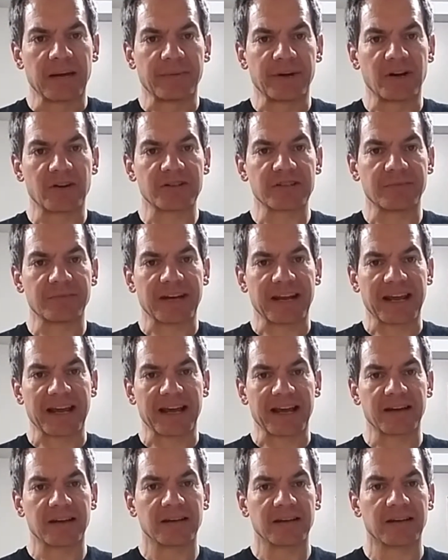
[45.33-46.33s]
I'm a nurse, I'm a
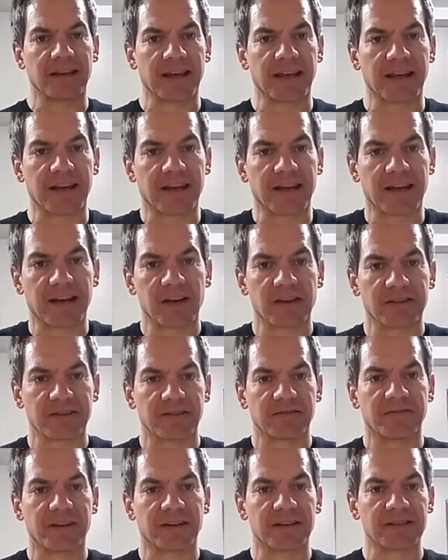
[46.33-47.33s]
dad, and health
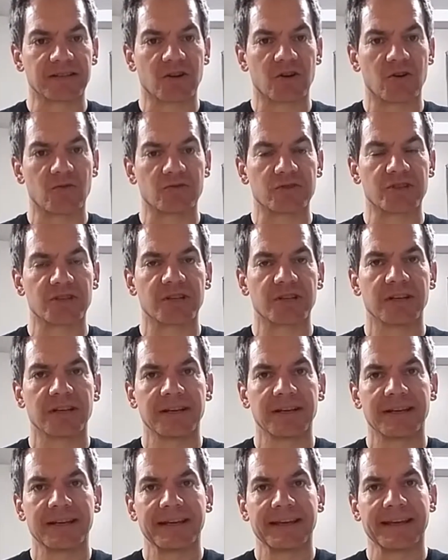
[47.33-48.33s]
and fitness coach.
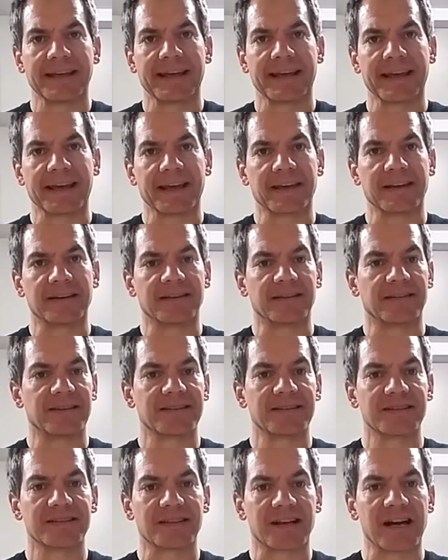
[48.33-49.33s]
And
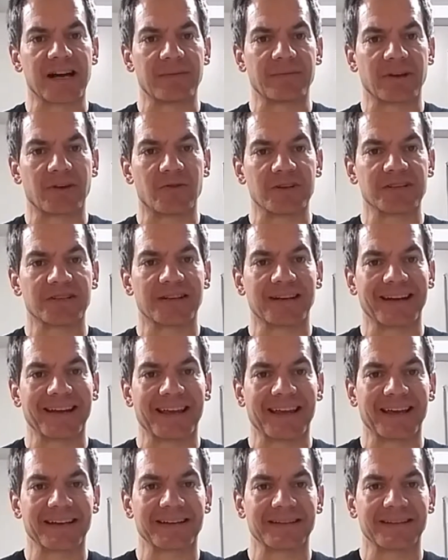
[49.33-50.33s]
this is a common question I
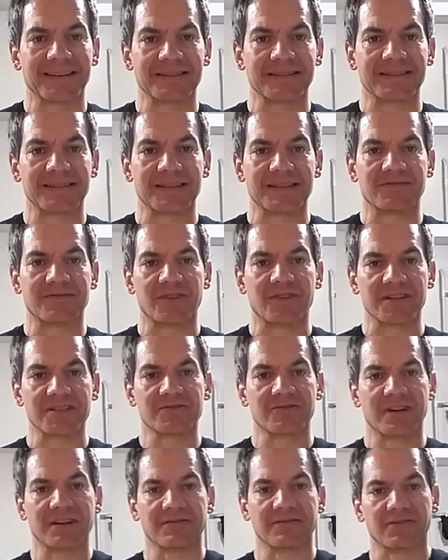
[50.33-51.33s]
get, and it's it's
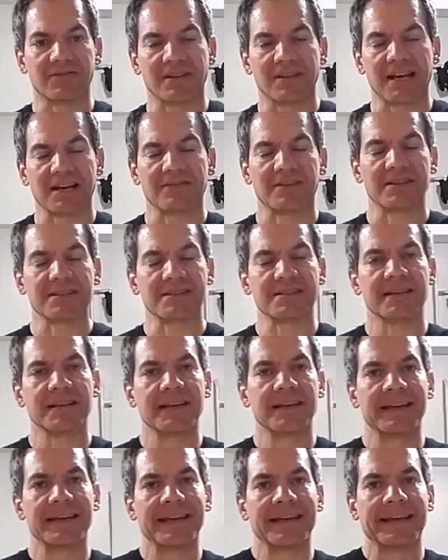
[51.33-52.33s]
frustrating for a lot of us.
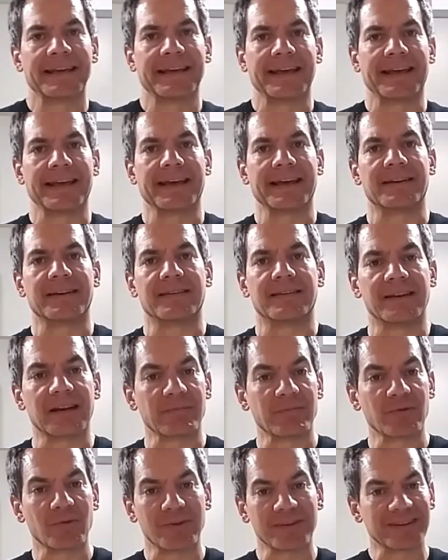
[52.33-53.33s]
And the
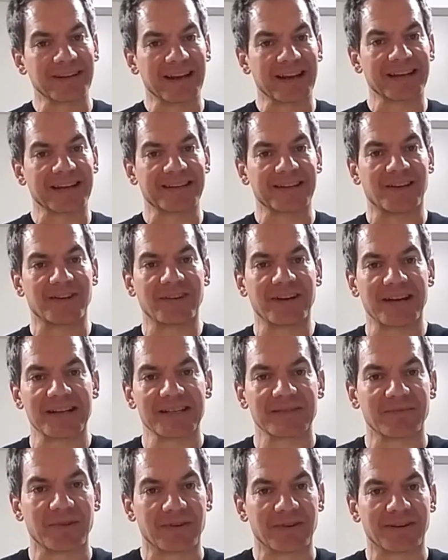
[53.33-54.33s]
number one thing I can tell you
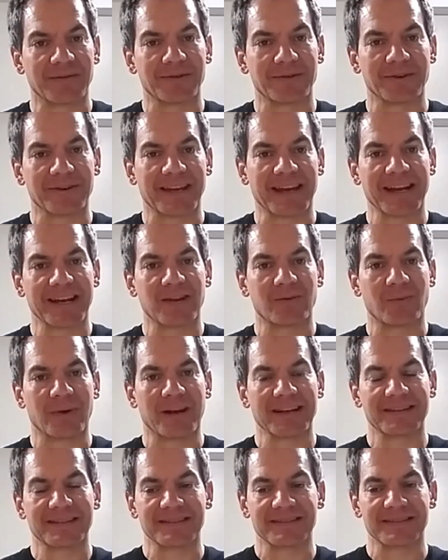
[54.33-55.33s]
guys about, about gaining
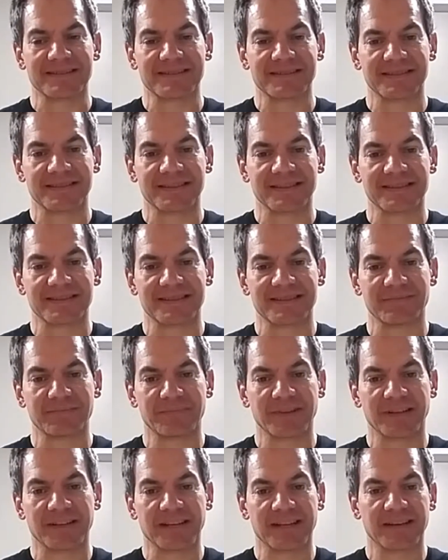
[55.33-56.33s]
weight is, is
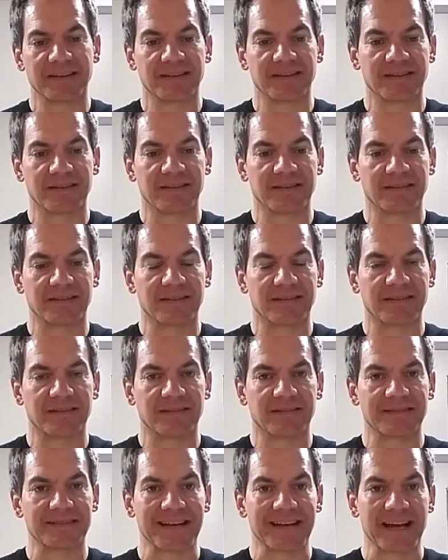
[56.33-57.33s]
simply
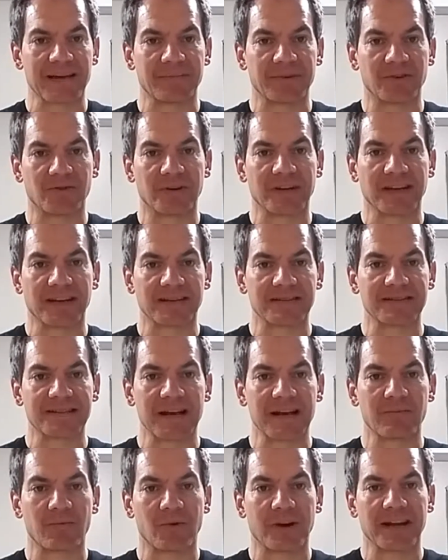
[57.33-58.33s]
stop doing it.
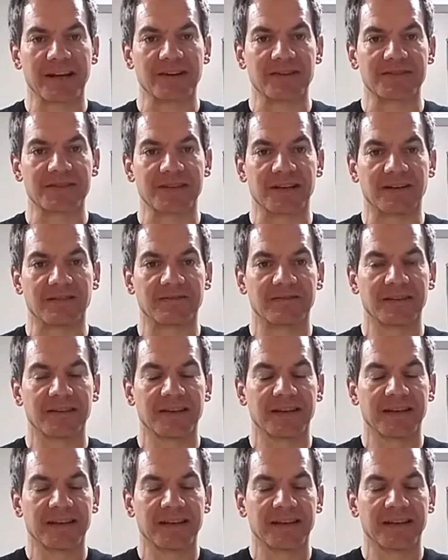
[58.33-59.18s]
Stop weighing yourself,